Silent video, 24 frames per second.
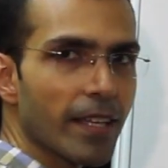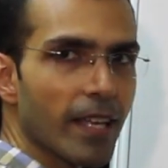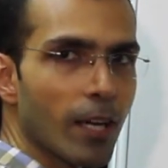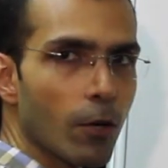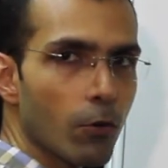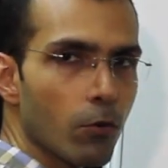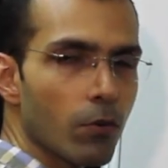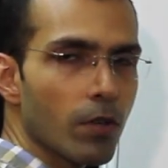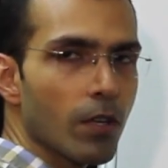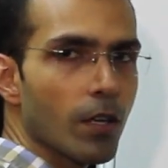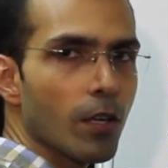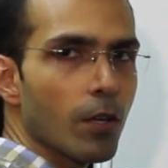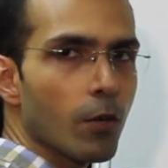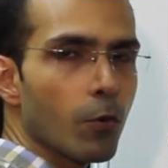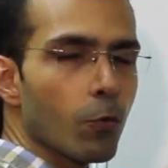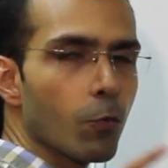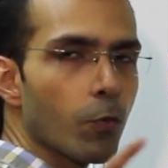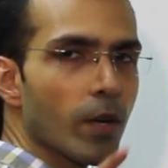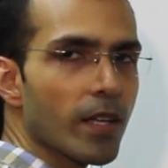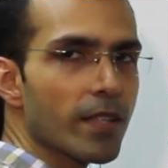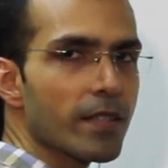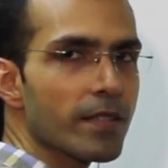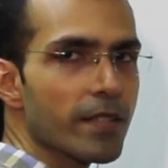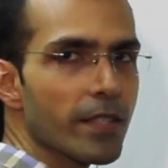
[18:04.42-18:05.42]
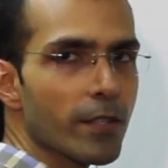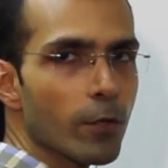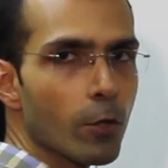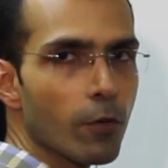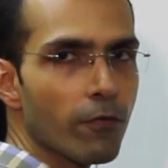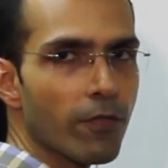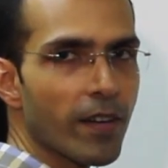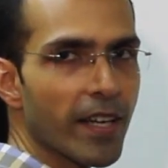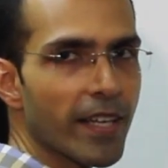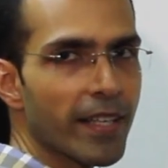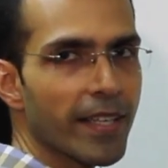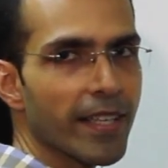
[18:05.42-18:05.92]
now
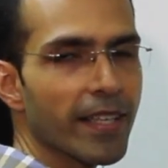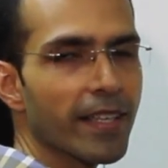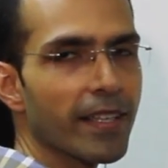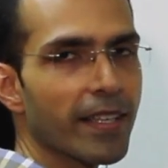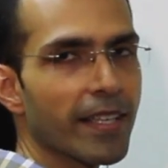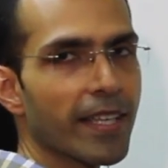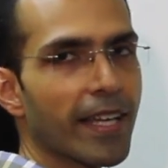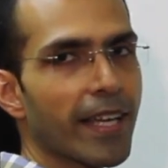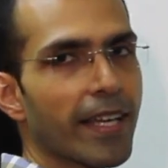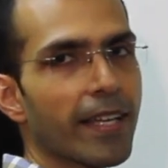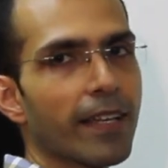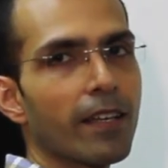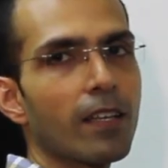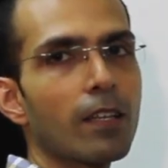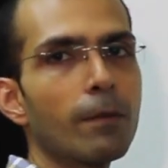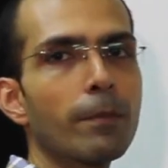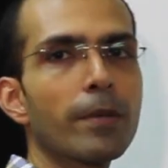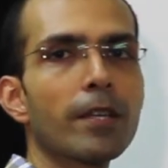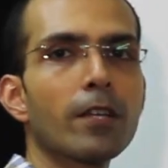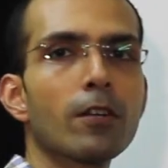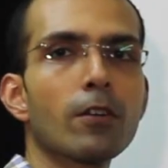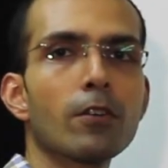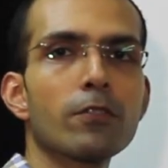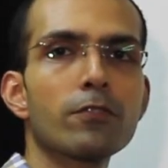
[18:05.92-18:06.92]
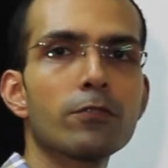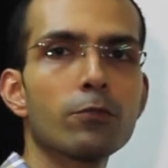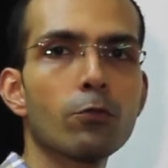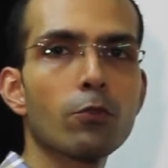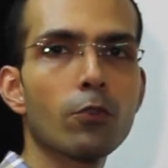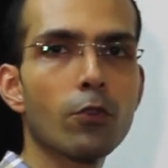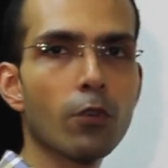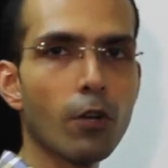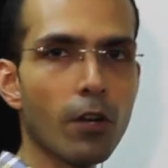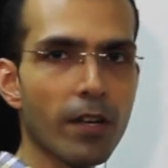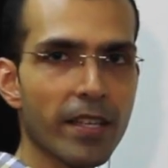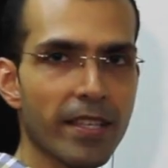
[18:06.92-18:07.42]
105 degree angle because to
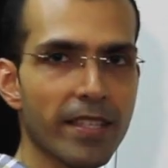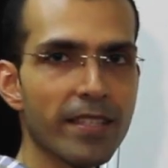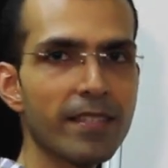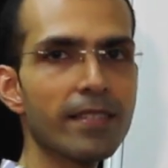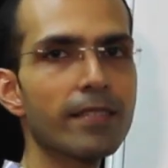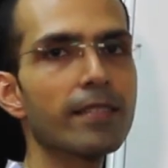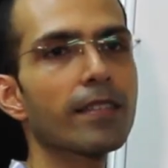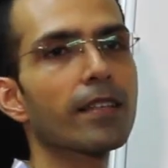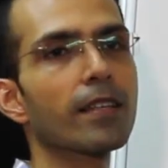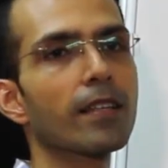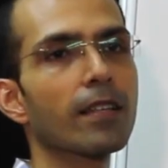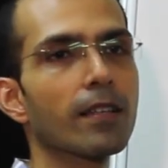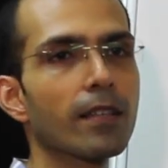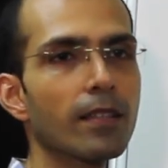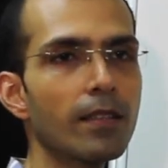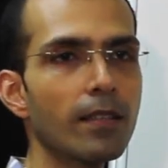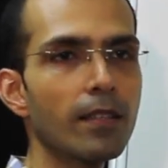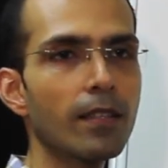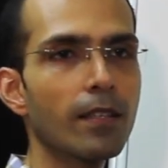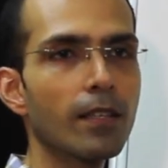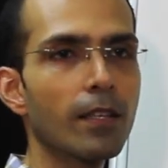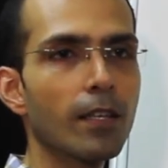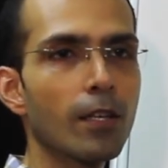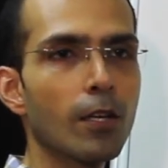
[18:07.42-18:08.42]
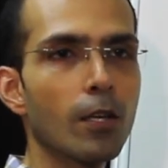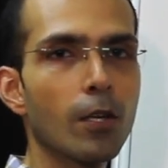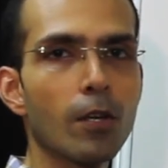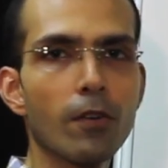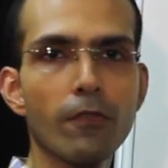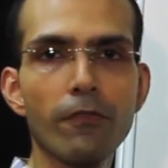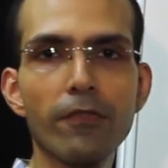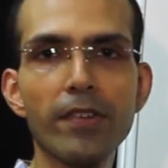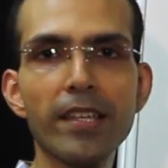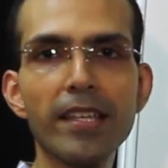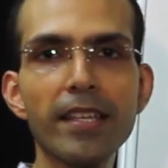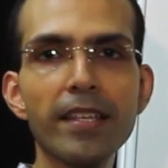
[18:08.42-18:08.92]
draw in circle,
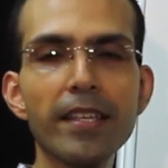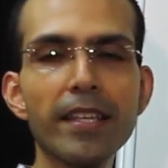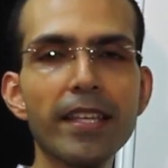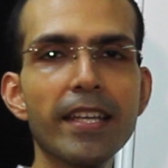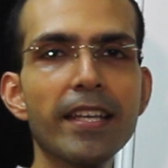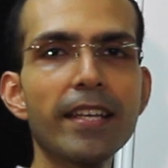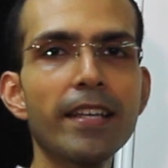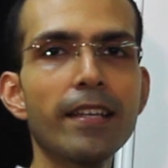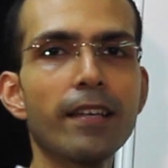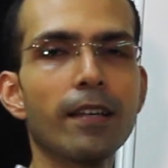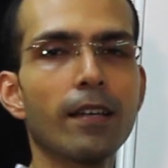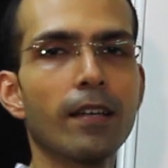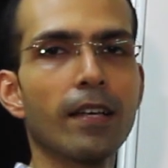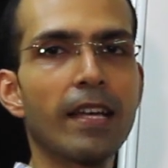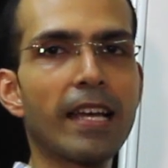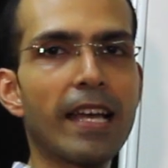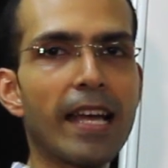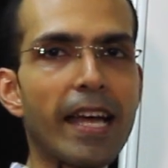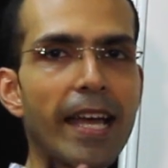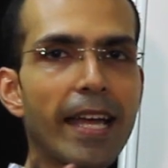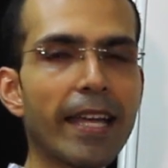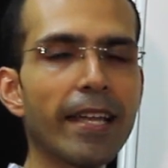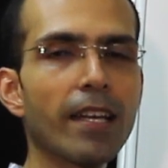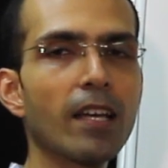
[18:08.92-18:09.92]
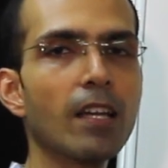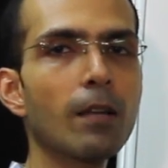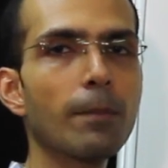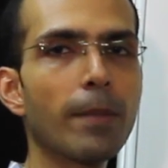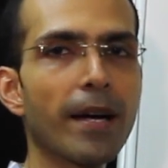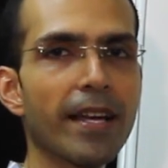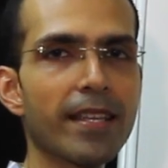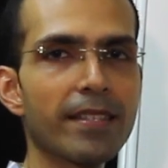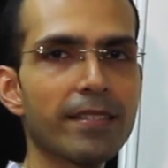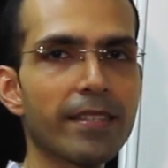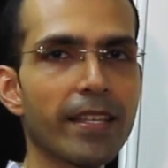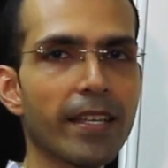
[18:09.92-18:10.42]
we need angle
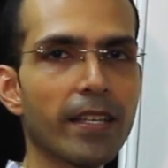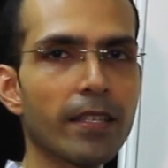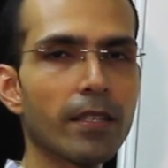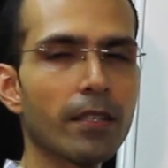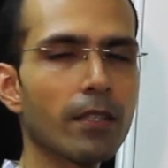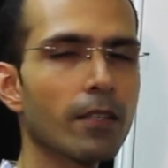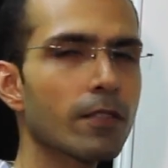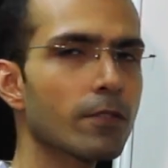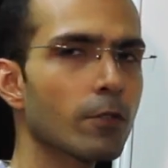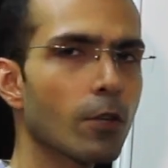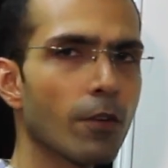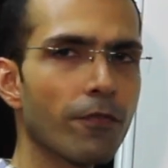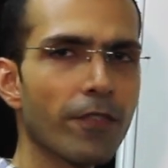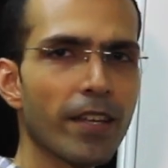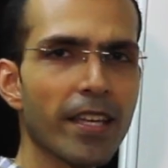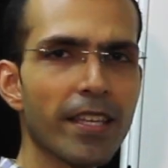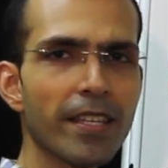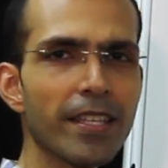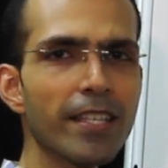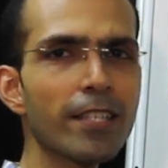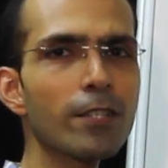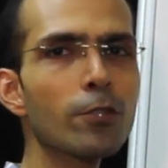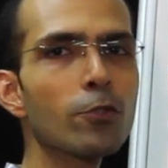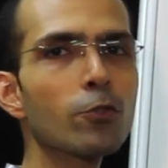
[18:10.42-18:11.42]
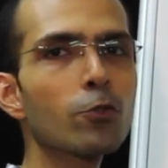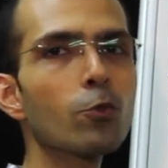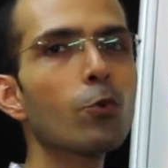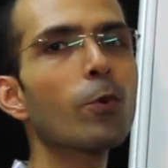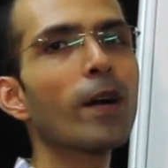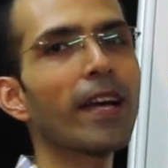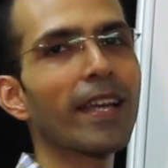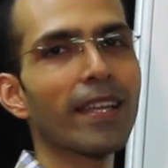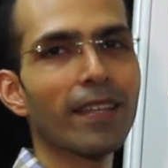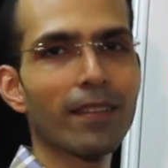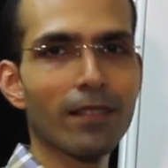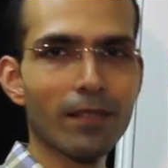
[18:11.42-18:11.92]
bisectors of any two
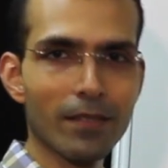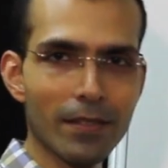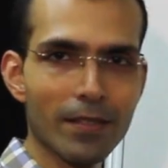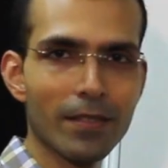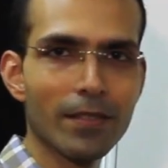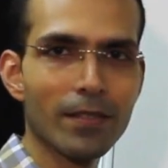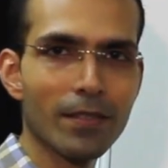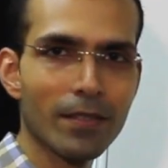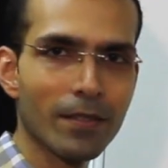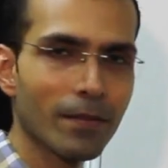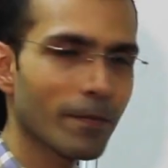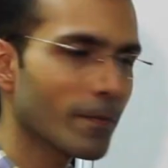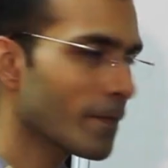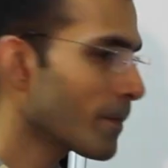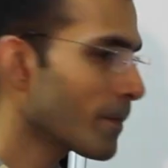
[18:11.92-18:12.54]
angles.